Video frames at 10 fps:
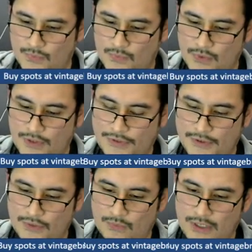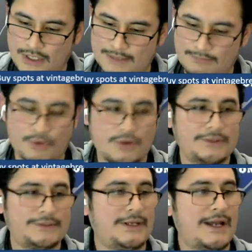131,
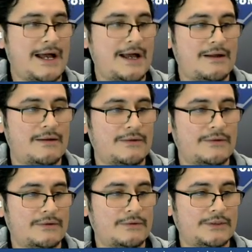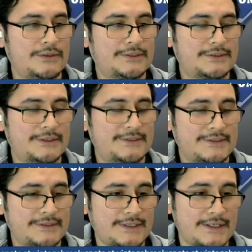Boris Diaw, Lucas
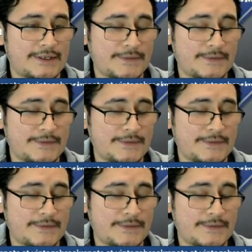Lukasinski.